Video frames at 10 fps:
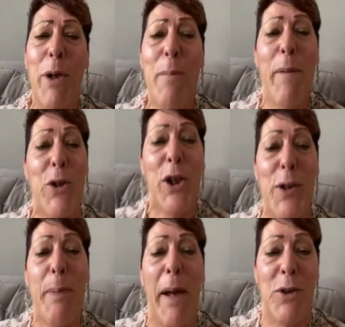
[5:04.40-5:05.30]
much
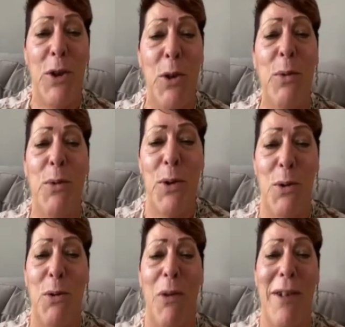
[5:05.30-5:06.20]
expect you to
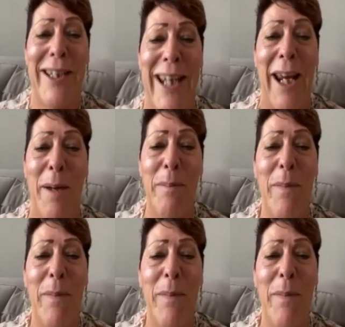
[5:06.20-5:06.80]
do the same.